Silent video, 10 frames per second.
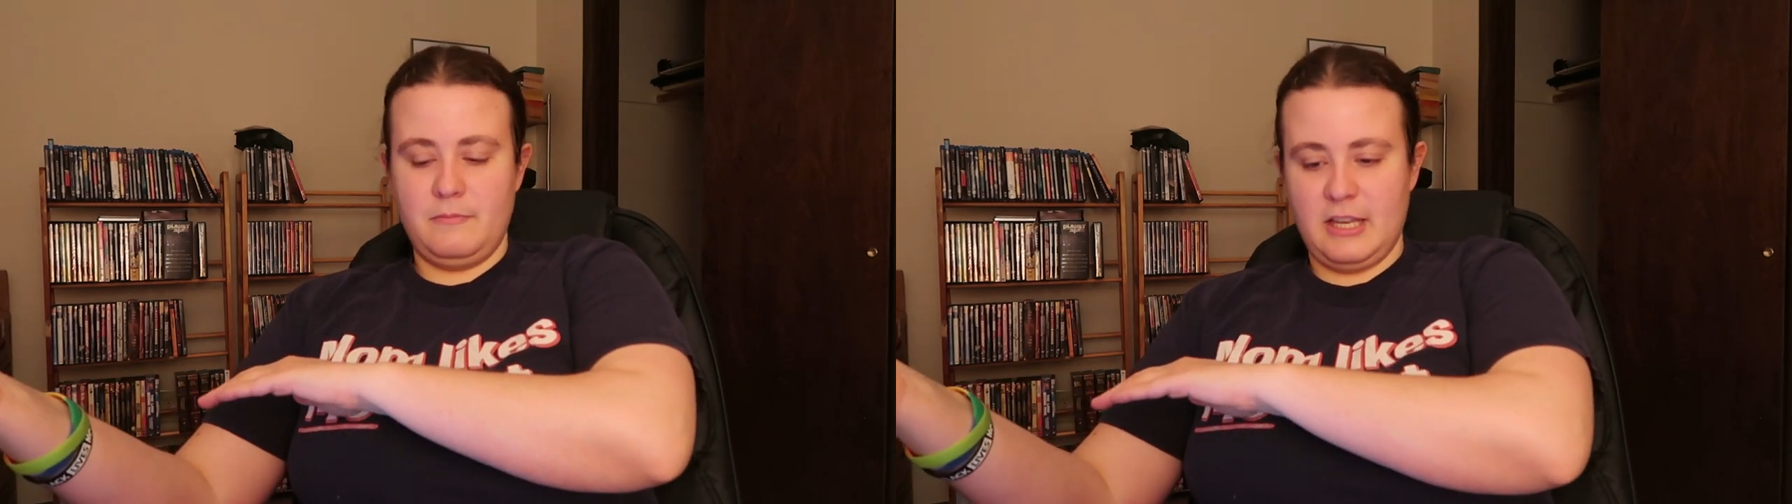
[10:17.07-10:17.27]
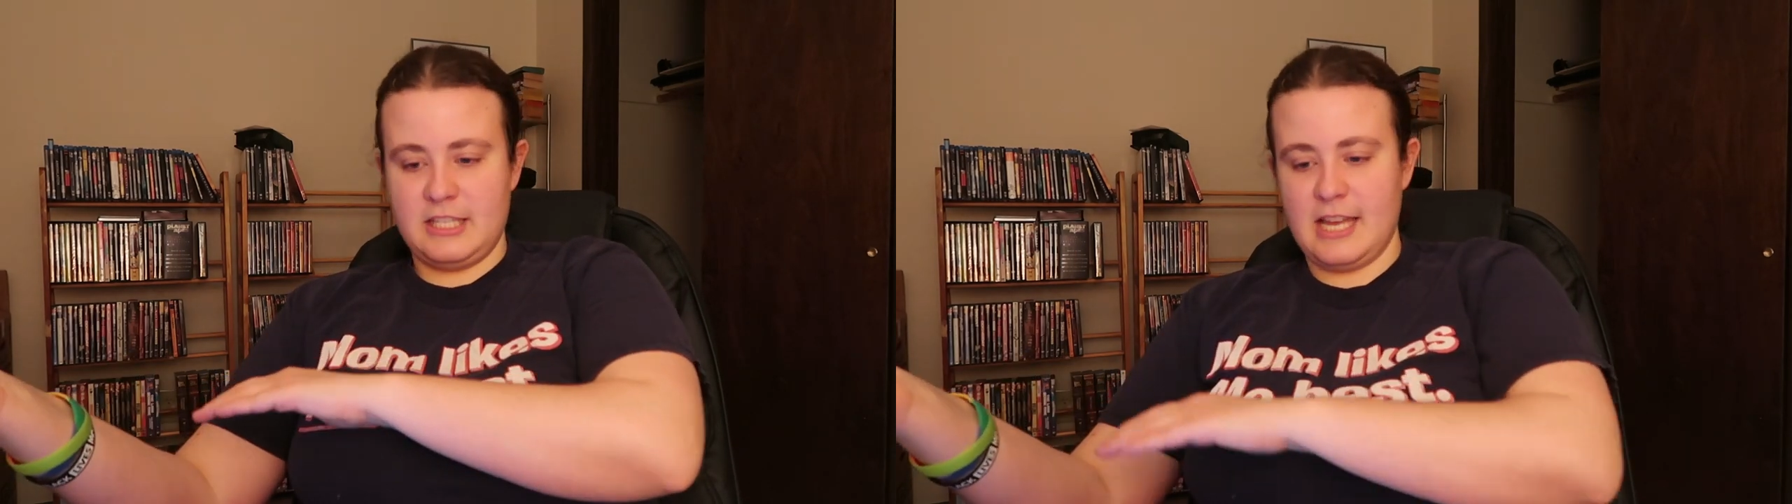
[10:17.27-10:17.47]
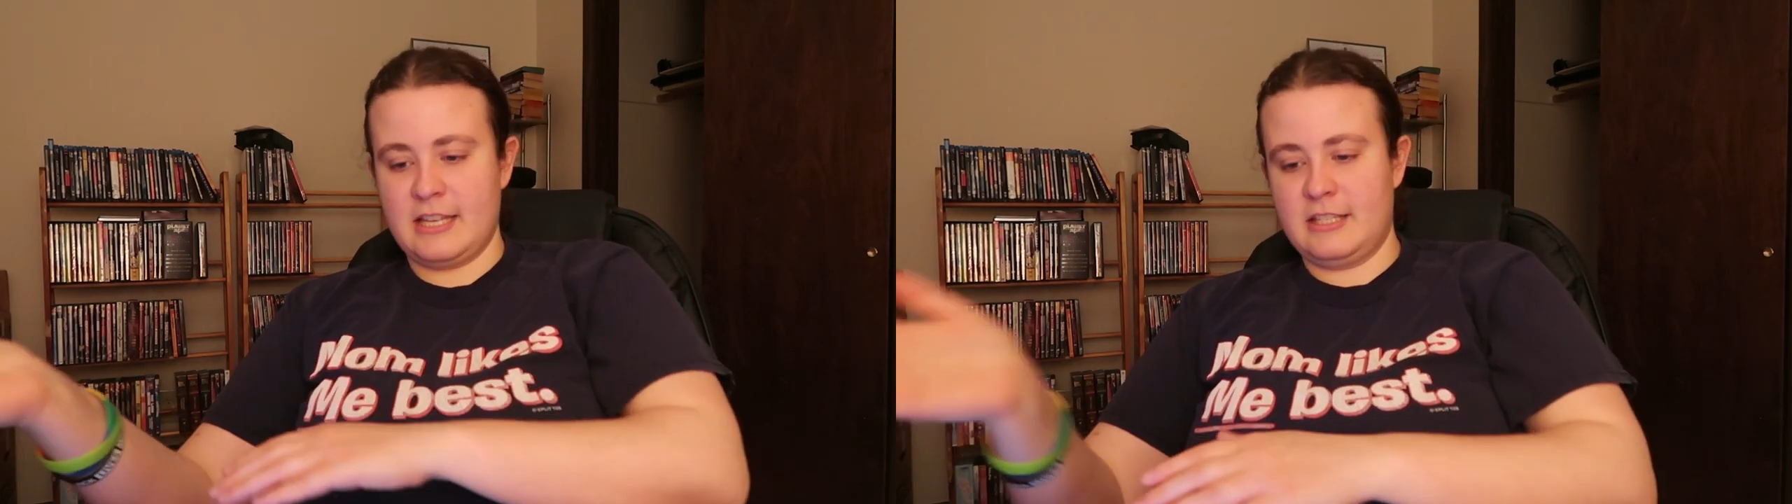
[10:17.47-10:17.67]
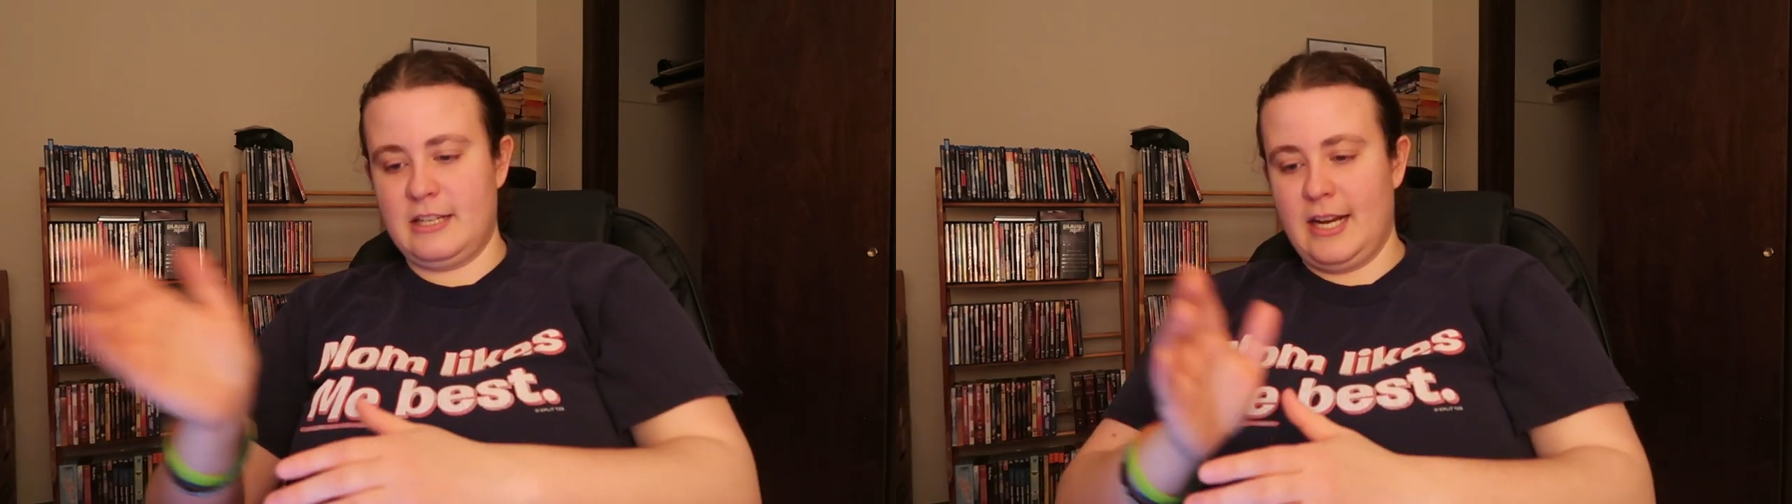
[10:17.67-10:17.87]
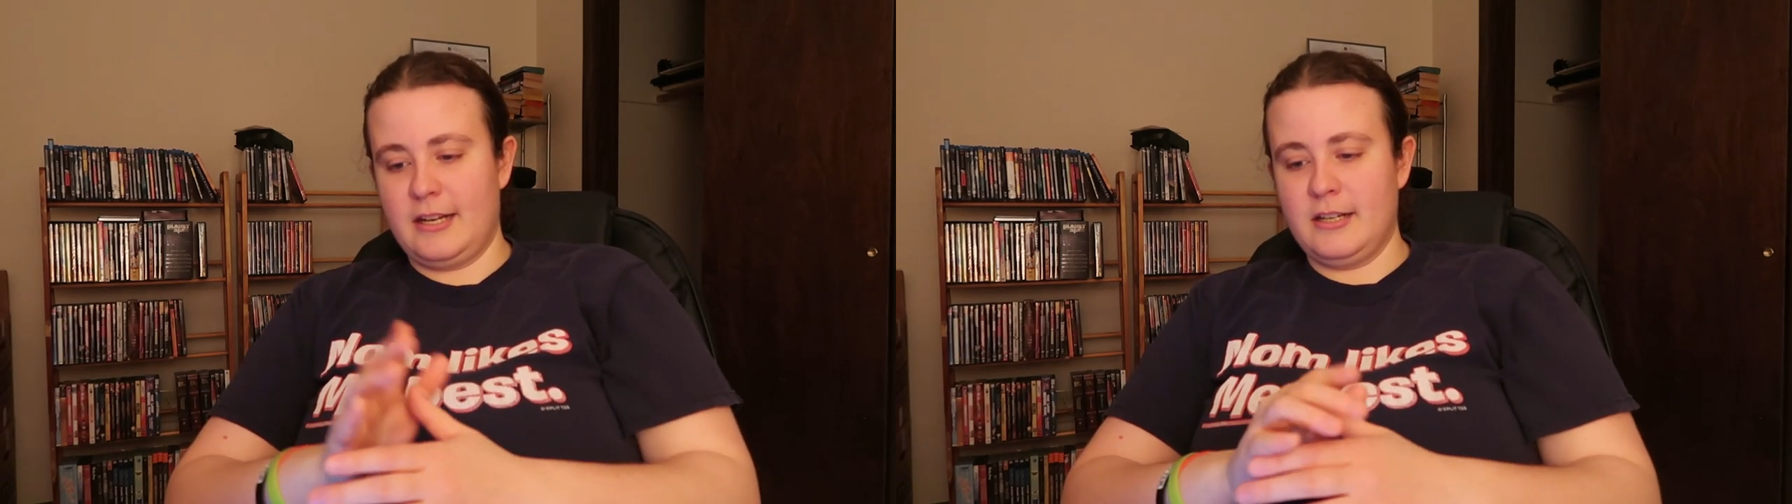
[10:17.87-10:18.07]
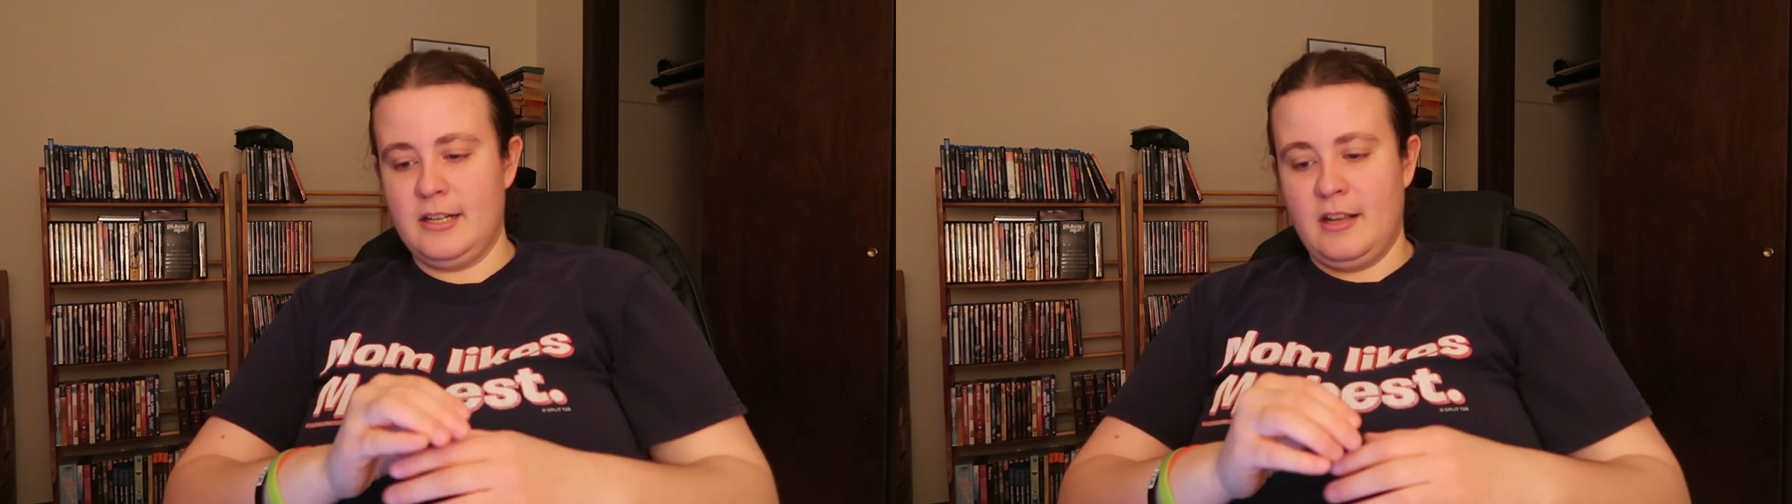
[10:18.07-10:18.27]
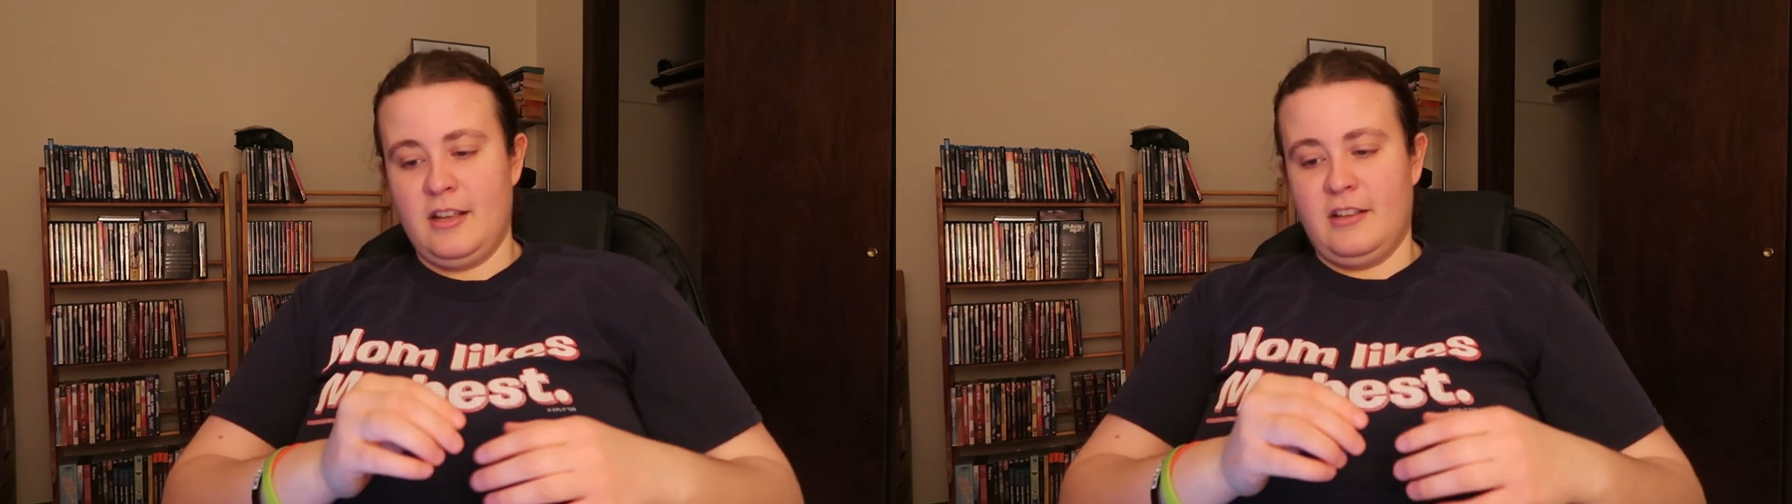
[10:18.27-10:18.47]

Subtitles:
assassinated.